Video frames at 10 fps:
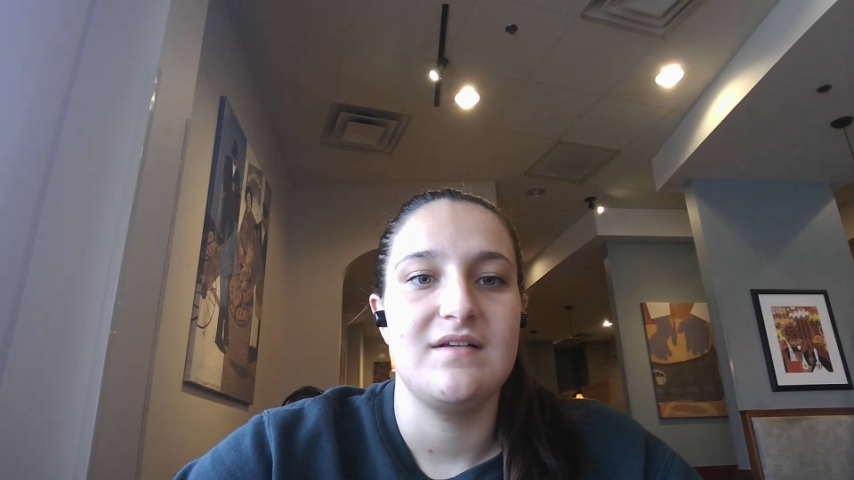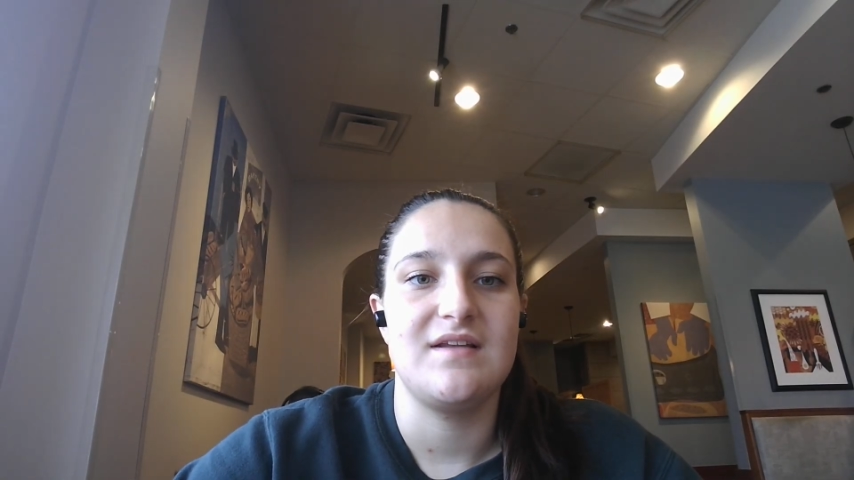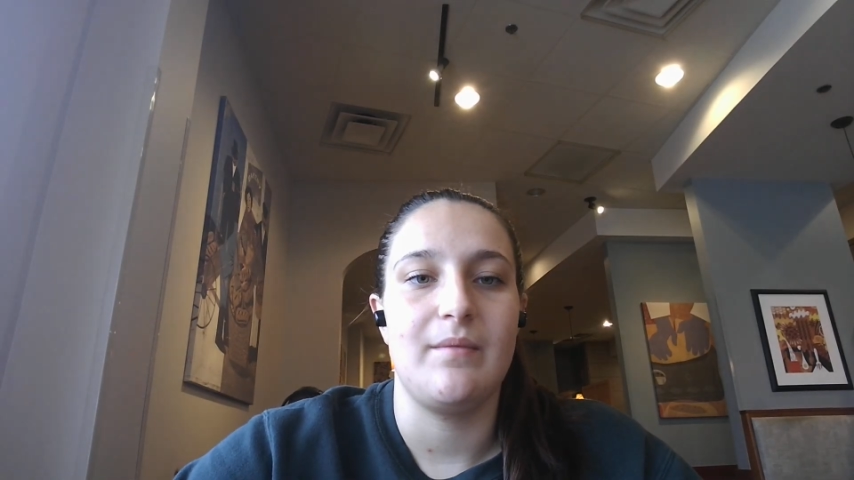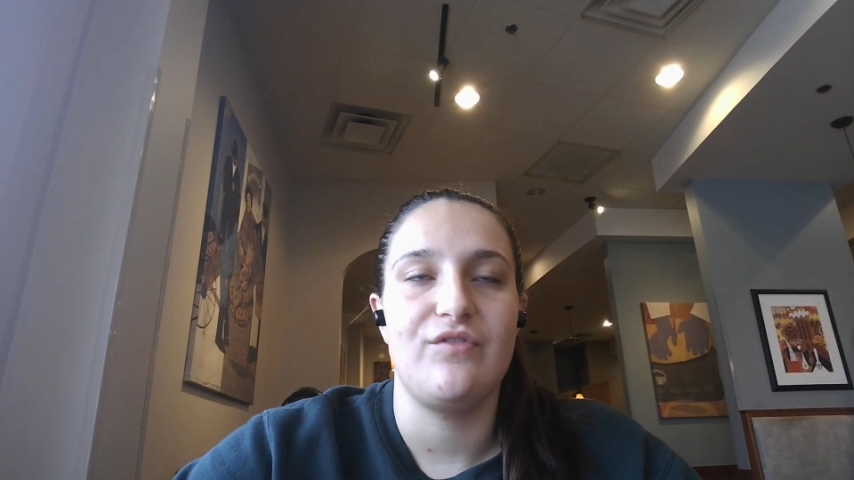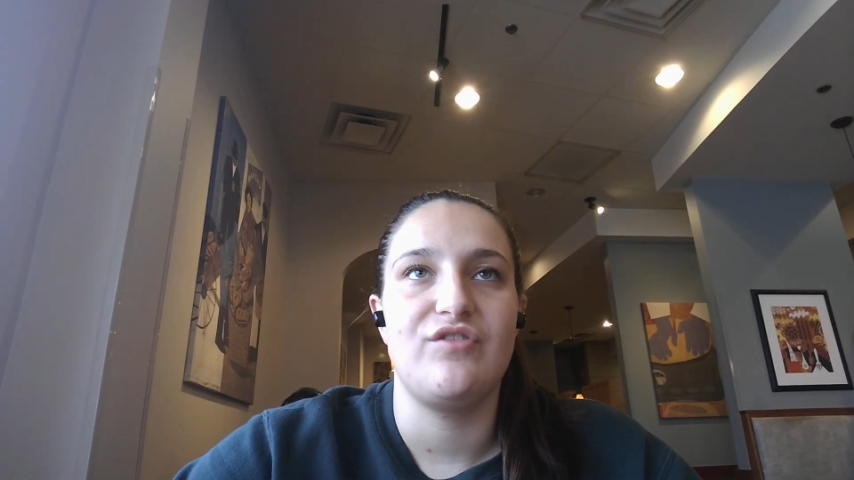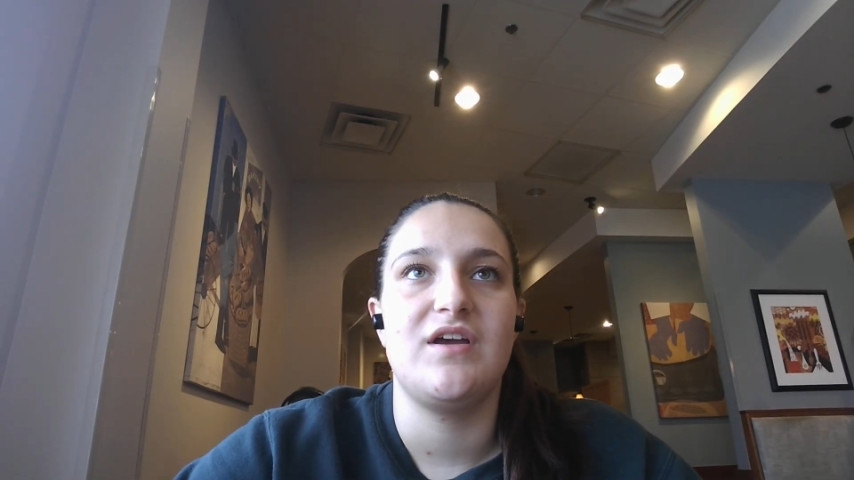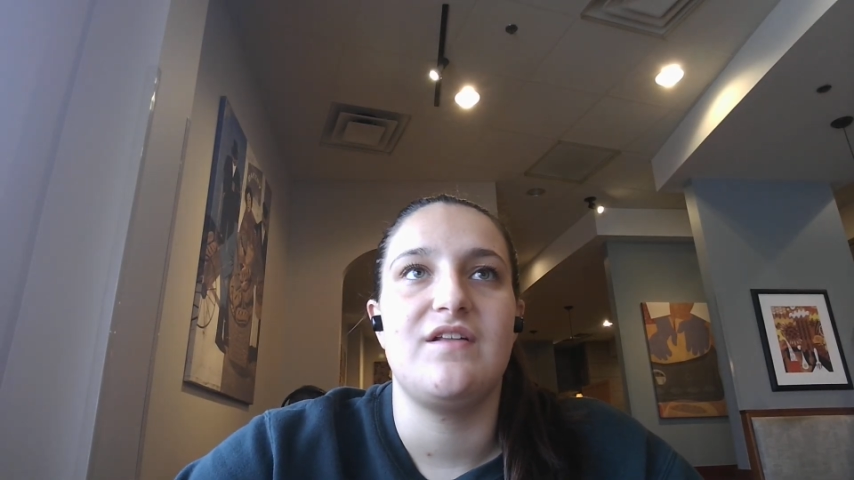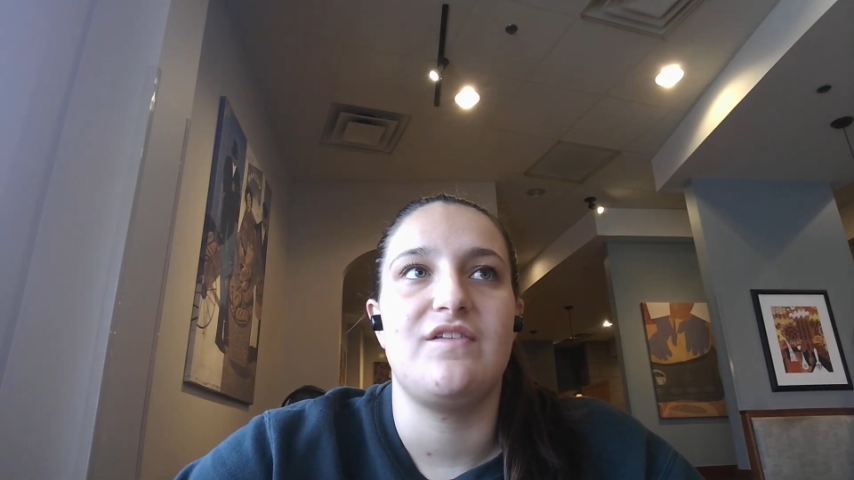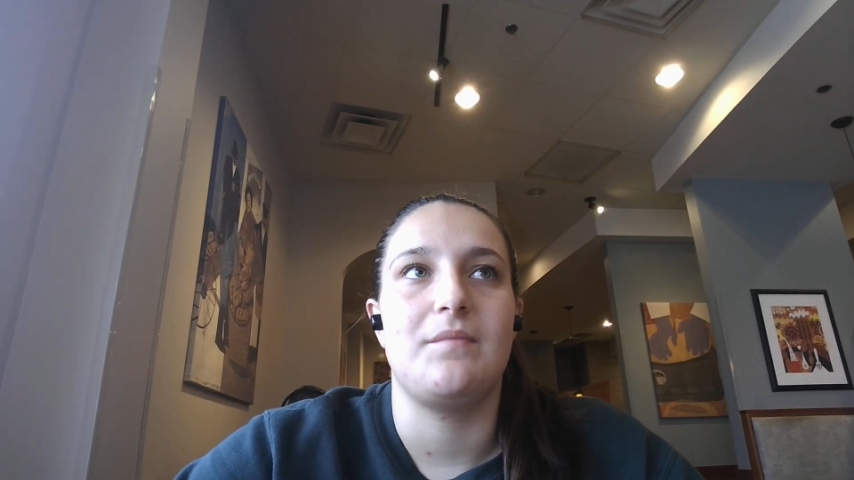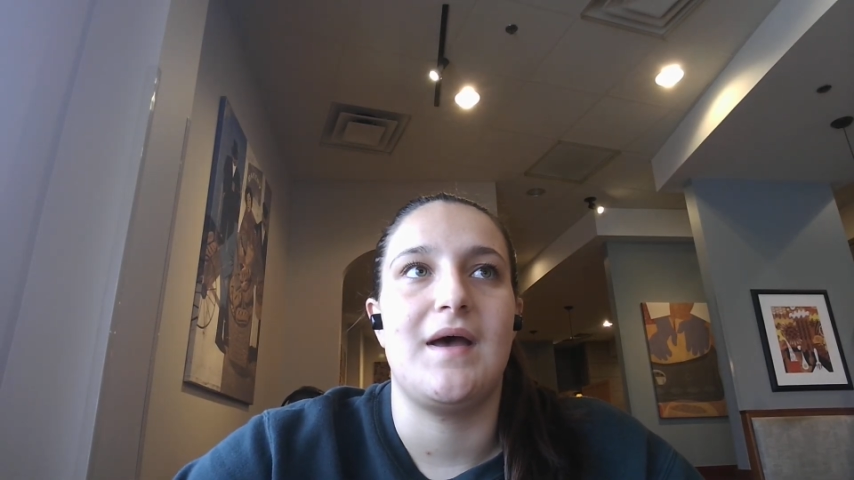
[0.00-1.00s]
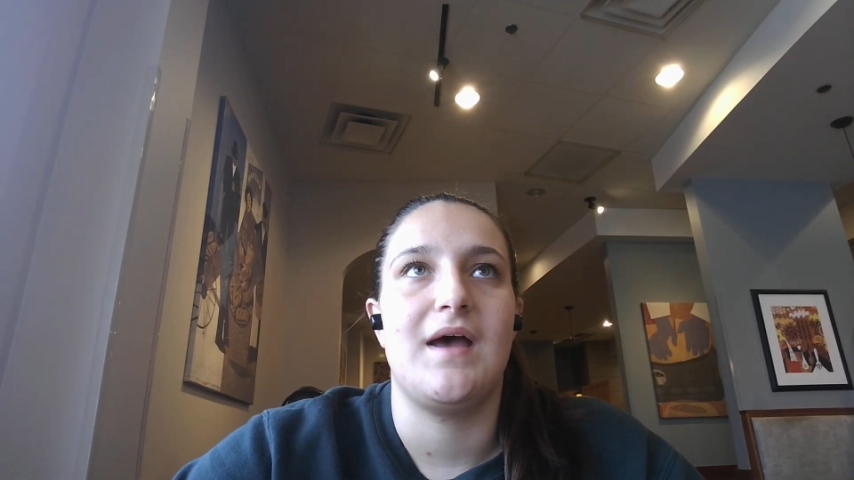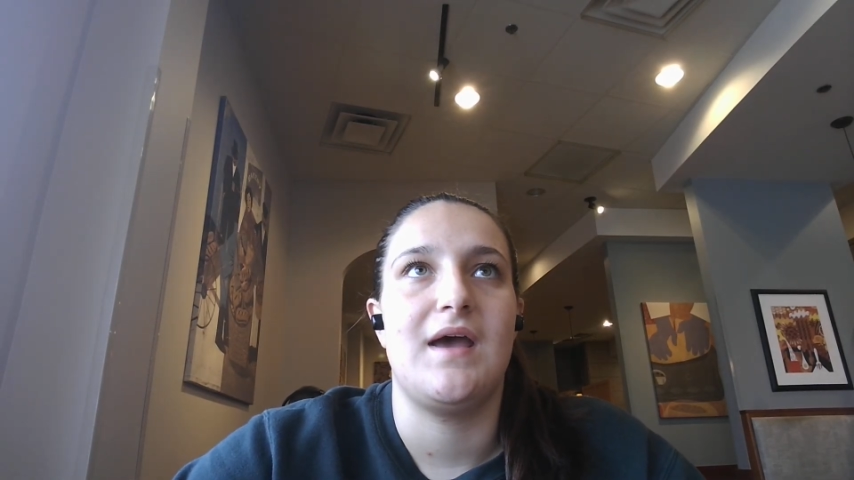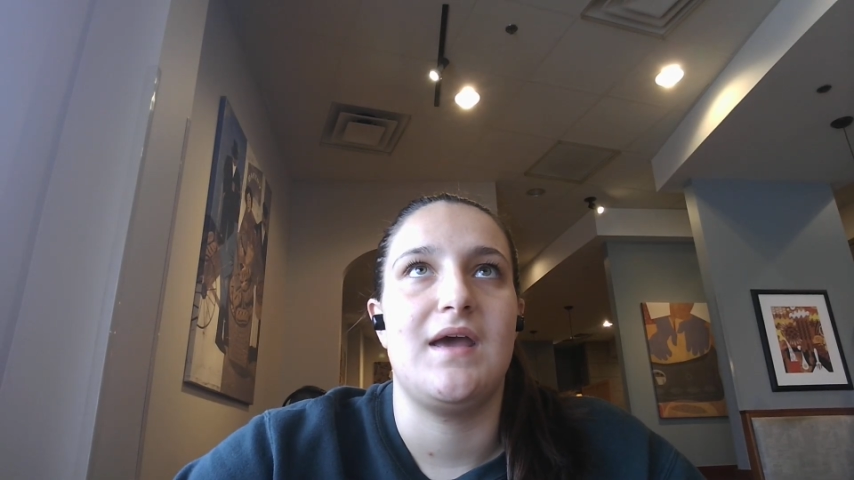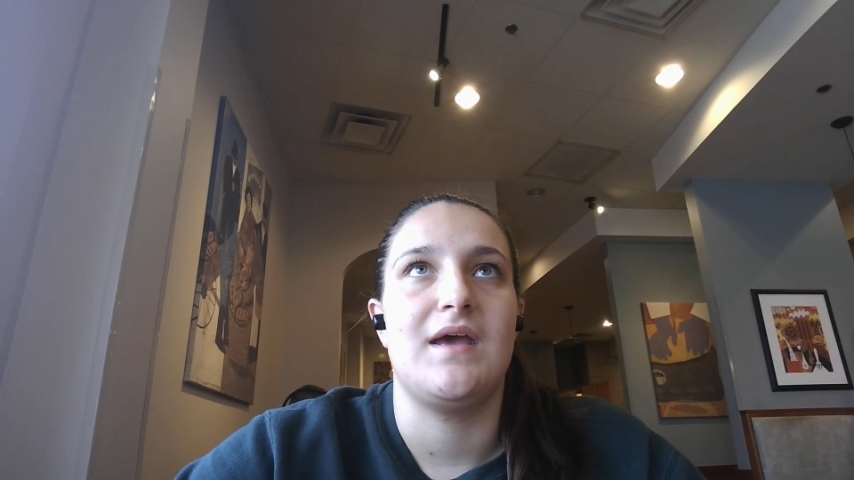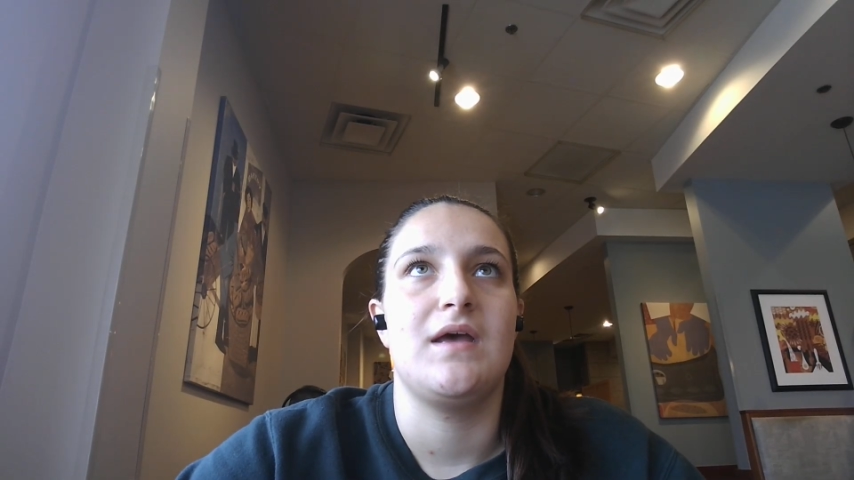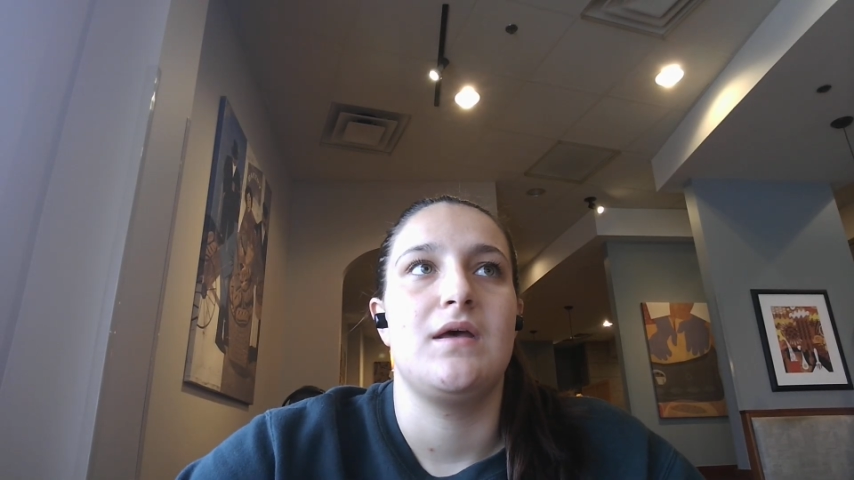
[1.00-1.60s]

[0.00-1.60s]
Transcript: demonstrates my